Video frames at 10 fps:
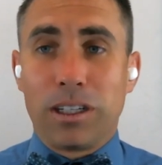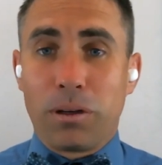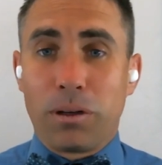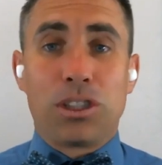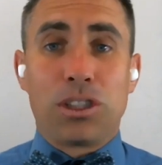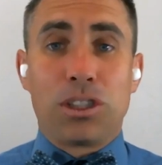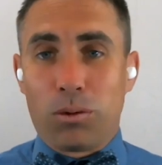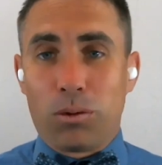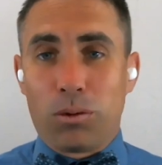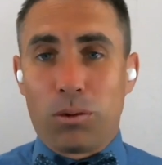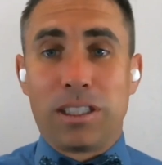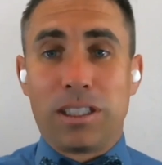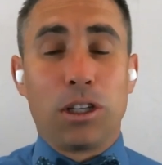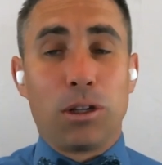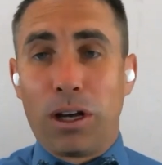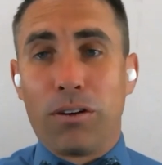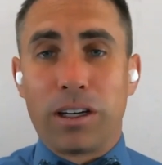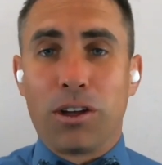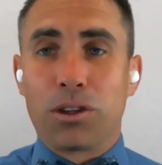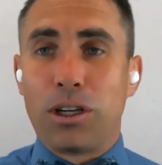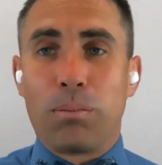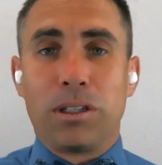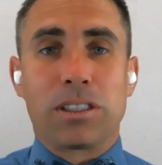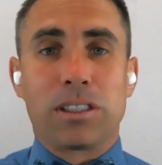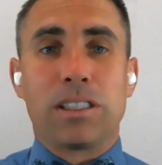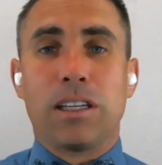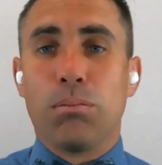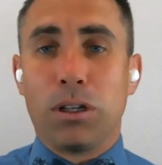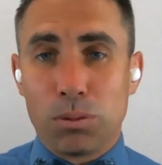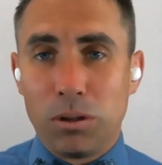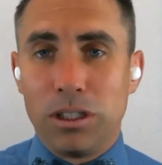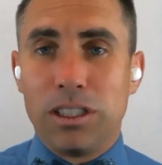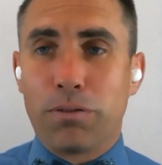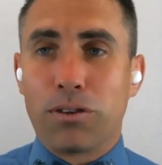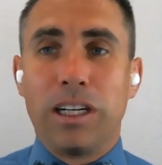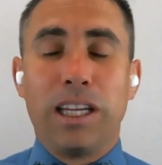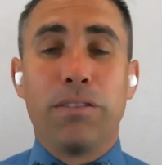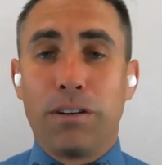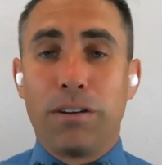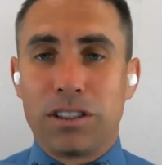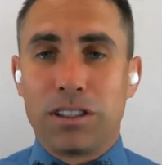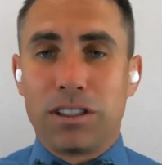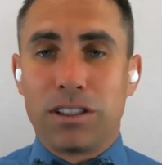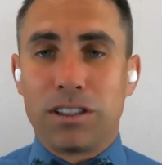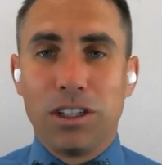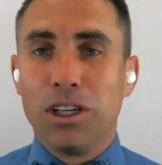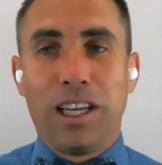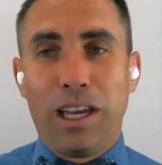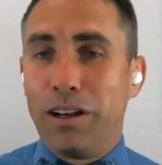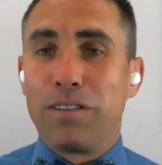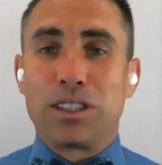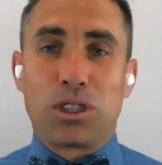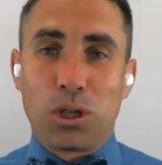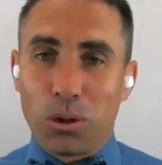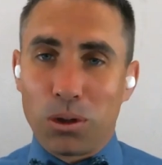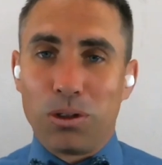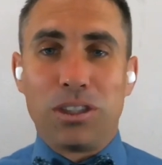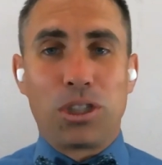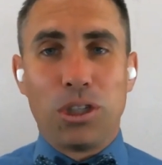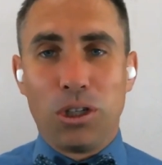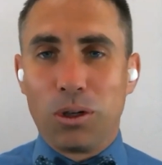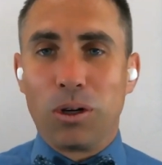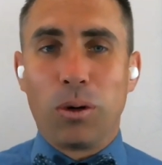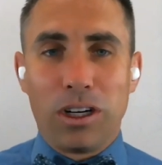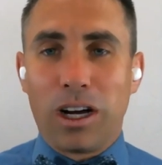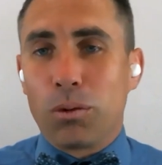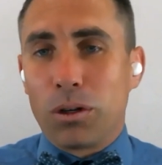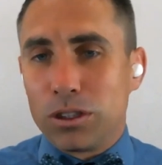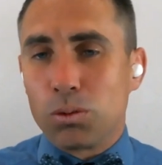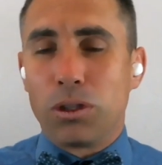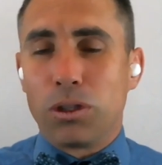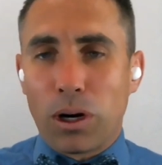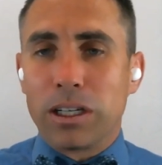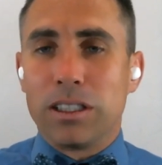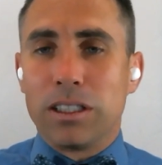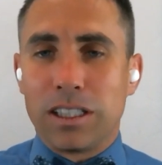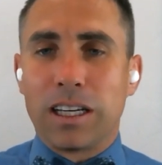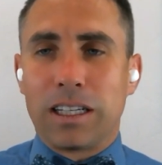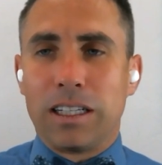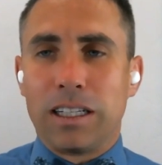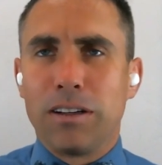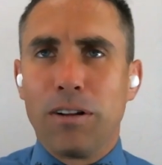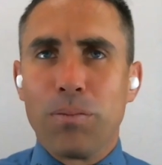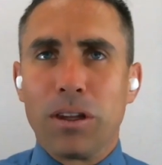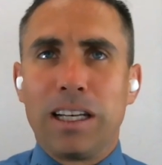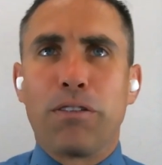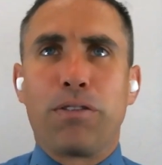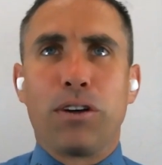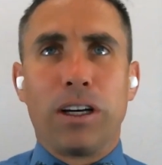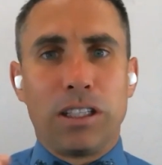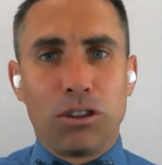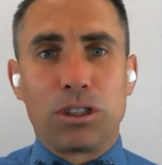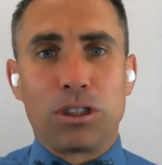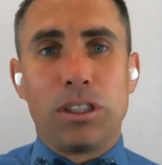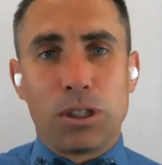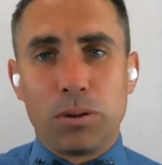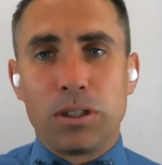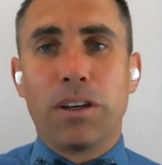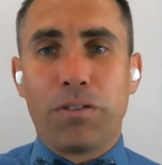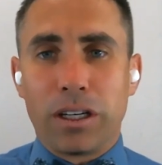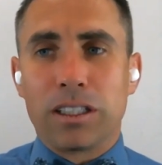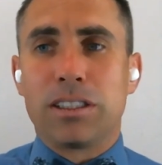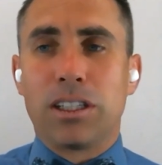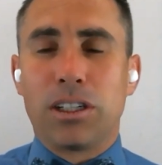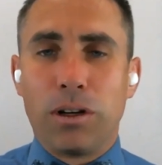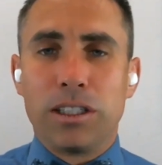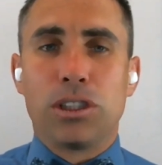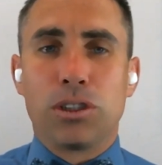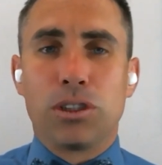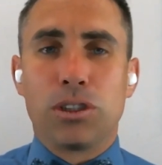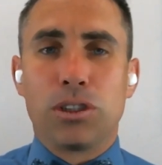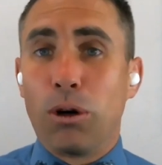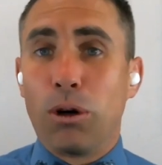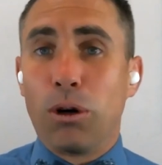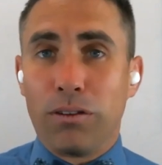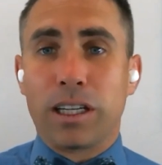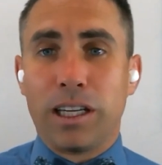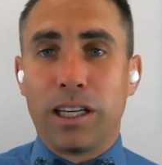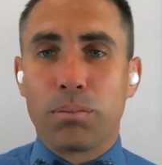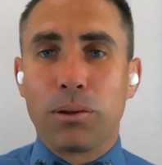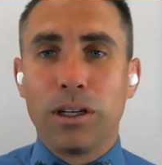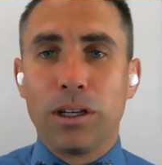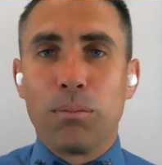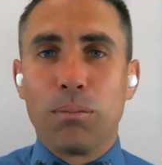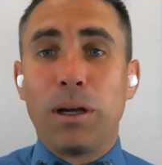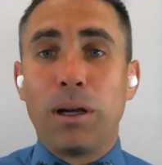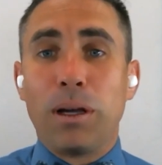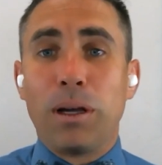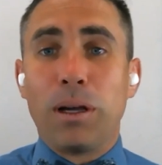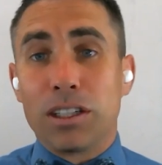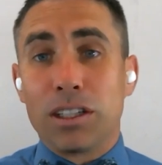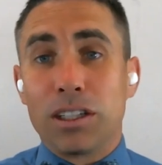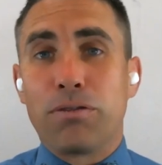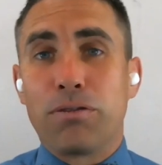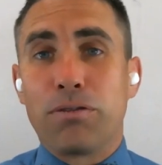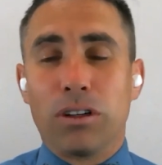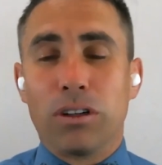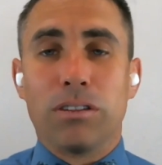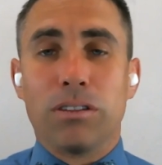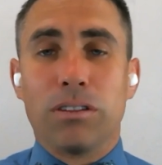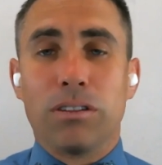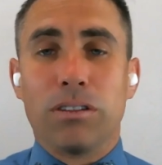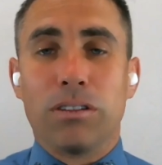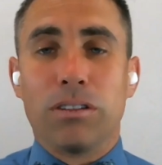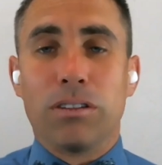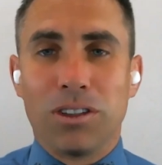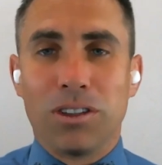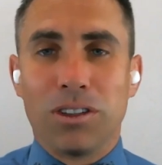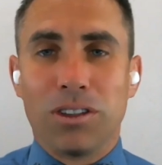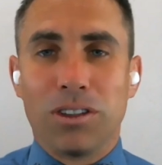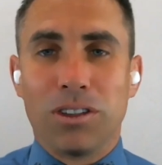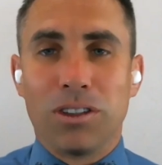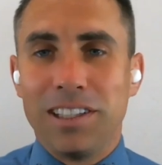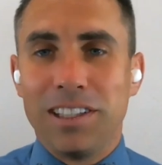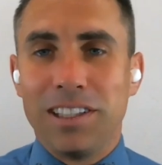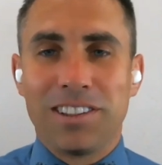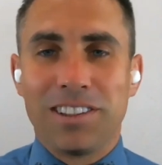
pregnant patient that we're going to be sent to the pelvic health therapist because it must be different, even if it's a shoulder issue or whatnot. Whereas with pregnancy, I can definitely feel like there's some specific considerations for lumbopelvic hip, but maybe not for shoulder, knee,